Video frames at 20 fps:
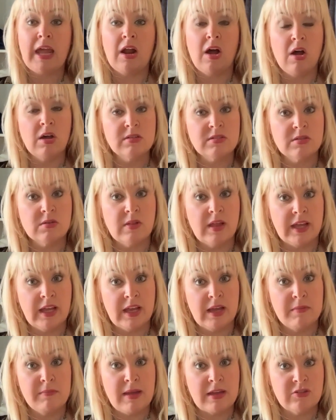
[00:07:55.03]
And also,
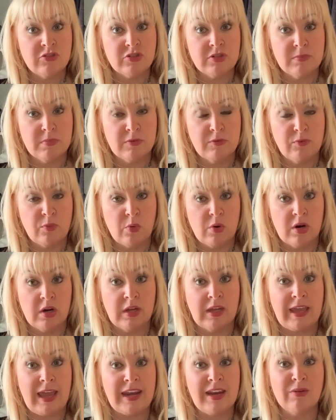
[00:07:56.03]
like I mentioned before,
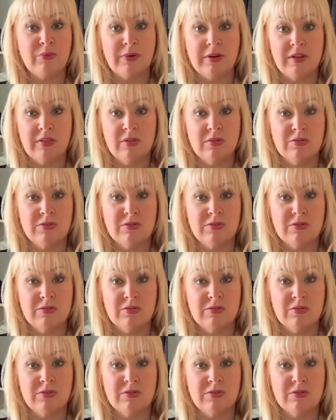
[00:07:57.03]
getting rid of